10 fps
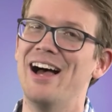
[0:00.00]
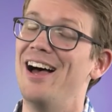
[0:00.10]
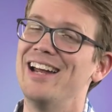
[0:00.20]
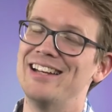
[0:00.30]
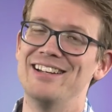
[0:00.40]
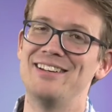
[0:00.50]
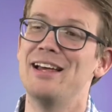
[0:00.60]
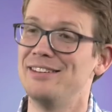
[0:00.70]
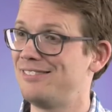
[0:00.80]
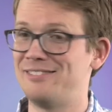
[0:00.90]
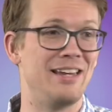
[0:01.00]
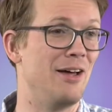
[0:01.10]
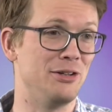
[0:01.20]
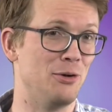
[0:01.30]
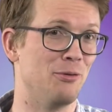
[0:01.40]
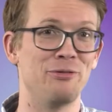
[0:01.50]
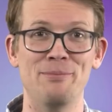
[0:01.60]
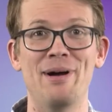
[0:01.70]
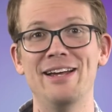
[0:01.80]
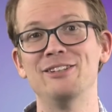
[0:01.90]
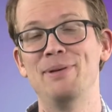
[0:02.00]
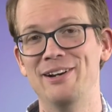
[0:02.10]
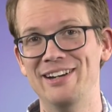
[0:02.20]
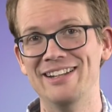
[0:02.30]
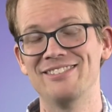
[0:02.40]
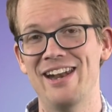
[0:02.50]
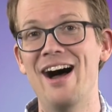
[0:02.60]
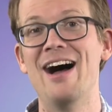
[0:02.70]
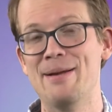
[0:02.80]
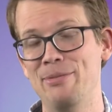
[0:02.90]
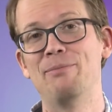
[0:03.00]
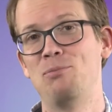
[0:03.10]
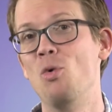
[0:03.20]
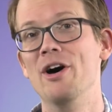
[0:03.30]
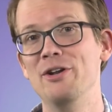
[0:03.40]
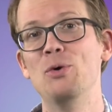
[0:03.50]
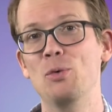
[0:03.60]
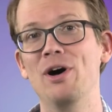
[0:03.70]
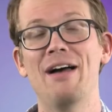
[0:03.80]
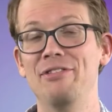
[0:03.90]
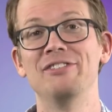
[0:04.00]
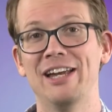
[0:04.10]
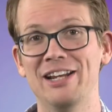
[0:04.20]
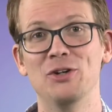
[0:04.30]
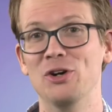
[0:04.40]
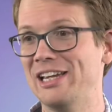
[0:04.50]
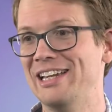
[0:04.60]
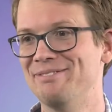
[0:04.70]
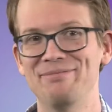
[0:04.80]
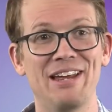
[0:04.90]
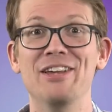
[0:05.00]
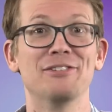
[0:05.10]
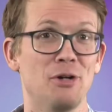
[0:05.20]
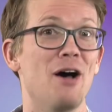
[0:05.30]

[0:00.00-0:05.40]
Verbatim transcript: I can uh, tell you from my experience that I am the one who will have the second cookie in this